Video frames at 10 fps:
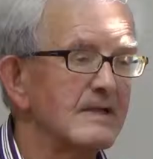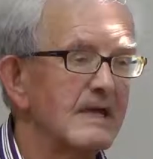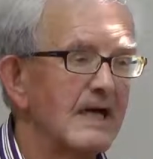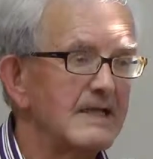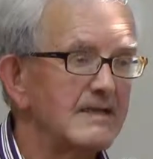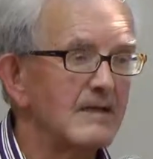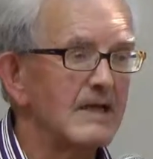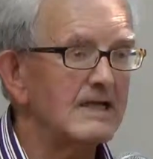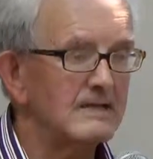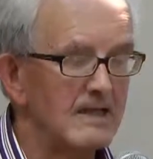
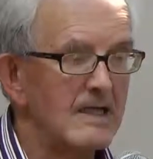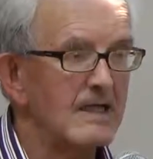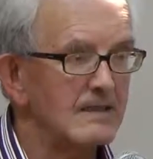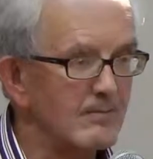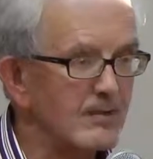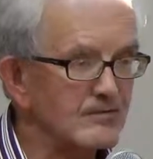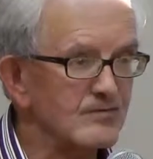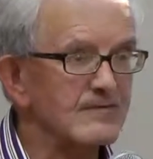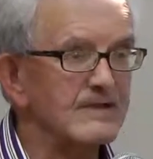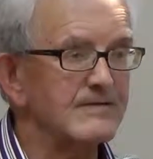In the pictures
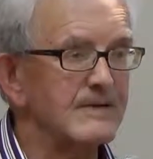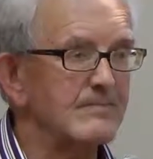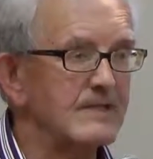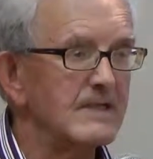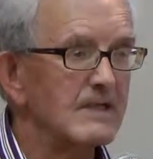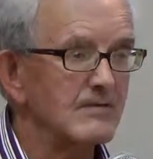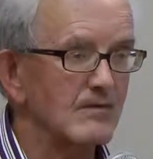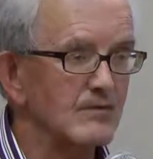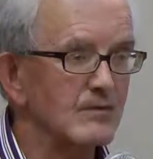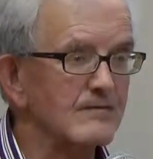they sent me, there was
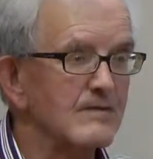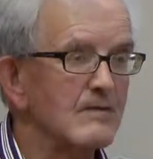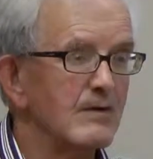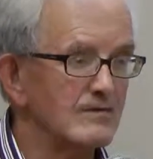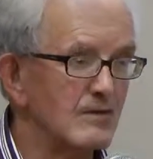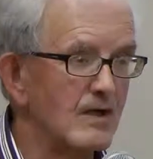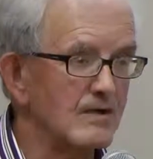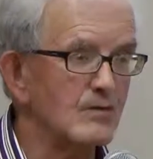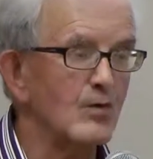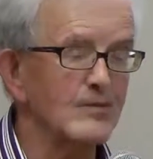one what's called
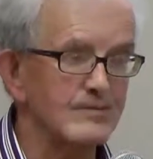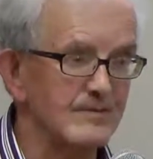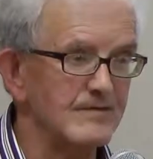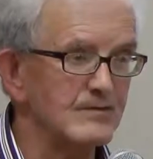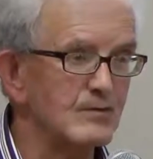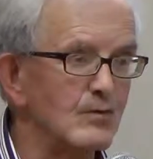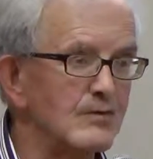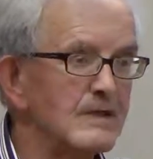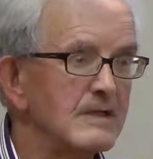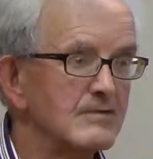Goldsmith School.
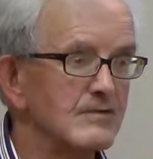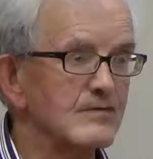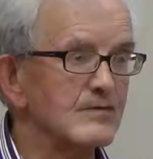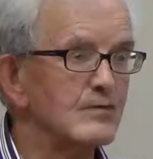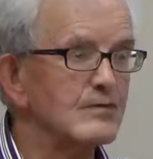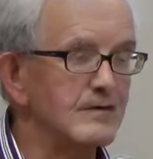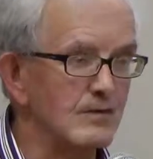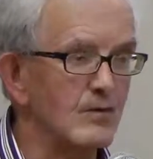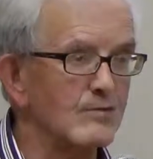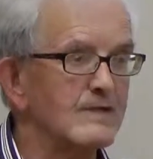It was a school that
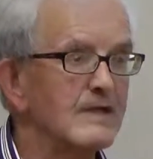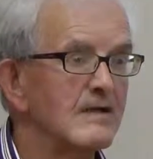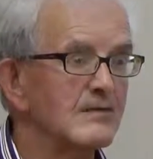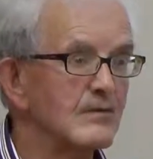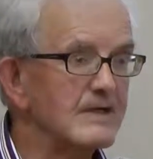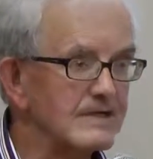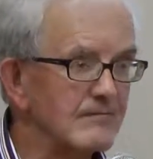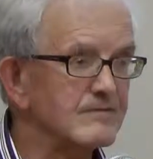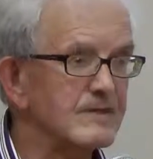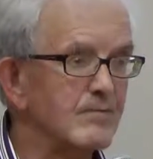Goldsmith, so I definitely